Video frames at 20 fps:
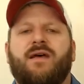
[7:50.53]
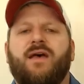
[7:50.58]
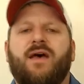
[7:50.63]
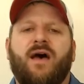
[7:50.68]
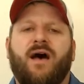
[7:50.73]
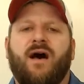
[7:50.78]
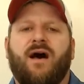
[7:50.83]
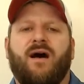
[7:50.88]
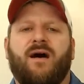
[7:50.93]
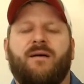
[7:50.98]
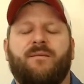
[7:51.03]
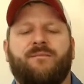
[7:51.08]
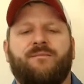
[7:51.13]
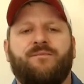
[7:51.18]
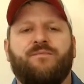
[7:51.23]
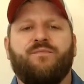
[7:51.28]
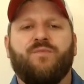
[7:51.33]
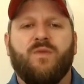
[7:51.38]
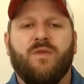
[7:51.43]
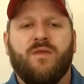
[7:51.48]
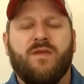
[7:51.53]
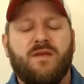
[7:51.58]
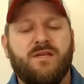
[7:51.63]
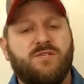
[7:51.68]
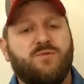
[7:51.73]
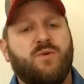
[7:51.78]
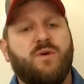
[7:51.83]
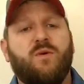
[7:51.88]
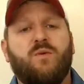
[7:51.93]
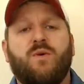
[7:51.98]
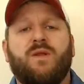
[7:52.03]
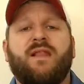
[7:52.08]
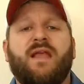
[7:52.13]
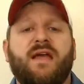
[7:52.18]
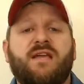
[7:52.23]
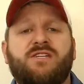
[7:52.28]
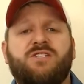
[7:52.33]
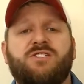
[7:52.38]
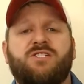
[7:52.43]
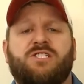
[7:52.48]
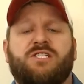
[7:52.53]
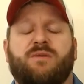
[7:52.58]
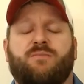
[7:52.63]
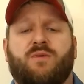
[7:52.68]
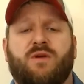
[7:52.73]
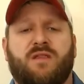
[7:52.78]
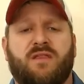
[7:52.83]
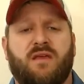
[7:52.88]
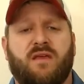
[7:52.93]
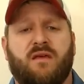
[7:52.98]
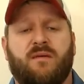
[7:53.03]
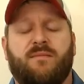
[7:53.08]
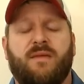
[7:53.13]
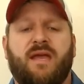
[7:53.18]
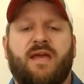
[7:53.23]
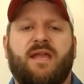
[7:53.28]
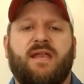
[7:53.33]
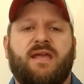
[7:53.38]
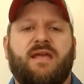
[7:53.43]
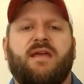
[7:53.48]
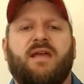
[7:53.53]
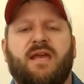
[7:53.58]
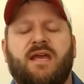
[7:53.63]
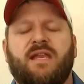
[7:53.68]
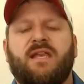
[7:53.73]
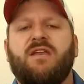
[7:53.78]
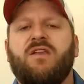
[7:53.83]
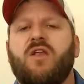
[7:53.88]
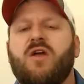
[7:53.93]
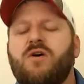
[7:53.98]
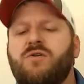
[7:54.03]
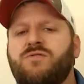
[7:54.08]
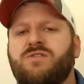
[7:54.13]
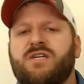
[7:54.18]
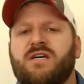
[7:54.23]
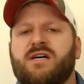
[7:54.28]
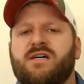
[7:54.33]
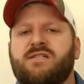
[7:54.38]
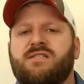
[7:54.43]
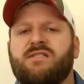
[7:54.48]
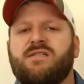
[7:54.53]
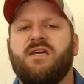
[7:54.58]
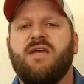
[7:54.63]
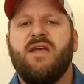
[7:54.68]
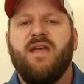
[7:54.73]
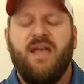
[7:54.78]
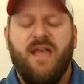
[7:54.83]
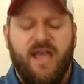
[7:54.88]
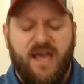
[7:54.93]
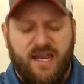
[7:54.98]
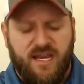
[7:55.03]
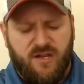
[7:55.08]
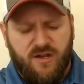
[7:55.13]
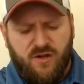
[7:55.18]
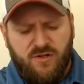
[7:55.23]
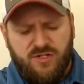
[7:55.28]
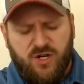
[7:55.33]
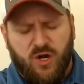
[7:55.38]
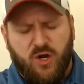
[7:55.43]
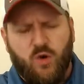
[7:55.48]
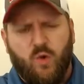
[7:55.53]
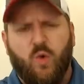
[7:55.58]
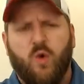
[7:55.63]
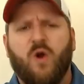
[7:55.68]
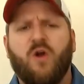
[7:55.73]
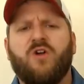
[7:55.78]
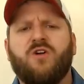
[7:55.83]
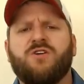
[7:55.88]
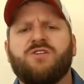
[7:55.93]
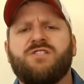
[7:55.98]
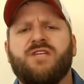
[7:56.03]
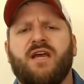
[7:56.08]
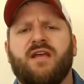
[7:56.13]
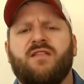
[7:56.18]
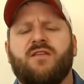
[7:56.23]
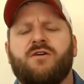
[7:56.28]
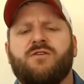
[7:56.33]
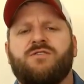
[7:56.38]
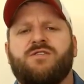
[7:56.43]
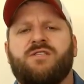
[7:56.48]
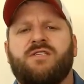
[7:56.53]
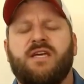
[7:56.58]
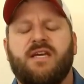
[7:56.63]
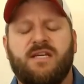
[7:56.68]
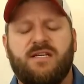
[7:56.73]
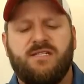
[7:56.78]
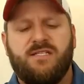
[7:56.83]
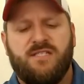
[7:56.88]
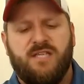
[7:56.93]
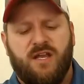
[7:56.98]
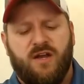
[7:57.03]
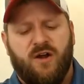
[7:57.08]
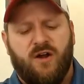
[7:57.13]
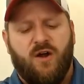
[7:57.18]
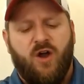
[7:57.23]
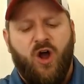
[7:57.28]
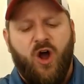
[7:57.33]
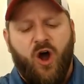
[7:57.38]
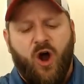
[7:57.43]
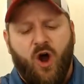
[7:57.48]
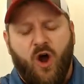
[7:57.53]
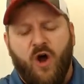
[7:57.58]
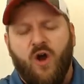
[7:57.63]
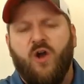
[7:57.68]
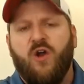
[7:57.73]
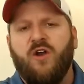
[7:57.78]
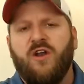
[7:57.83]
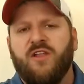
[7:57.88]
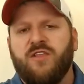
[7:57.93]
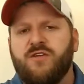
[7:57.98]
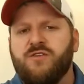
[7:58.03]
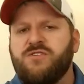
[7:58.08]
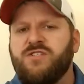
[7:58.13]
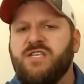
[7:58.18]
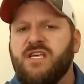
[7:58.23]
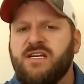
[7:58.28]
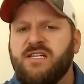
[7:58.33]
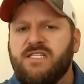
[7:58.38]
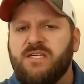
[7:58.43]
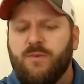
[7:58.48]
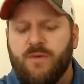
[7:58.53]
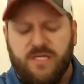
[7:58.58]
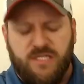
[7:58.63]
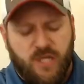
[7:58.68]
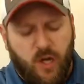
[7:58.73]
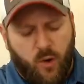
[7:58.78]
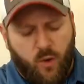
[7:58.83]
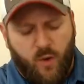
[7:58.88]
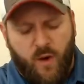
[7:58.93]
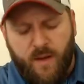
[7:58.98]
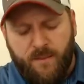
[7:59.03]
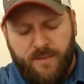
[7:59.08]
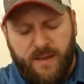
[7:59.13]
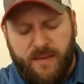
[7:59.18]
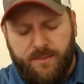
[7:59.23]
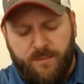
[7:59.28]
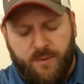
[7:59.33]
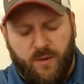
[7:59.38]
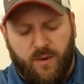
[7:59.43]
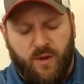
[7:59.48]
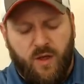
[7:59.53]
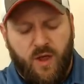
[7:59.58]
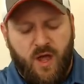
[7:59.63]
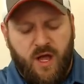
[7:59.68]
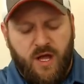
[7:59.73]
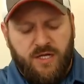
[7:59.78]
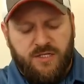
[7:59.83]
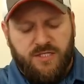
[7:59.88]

because um, we're in relationship with him and he, and he knows us and he knows our quirks and those things that are hard and those things that we don't want people to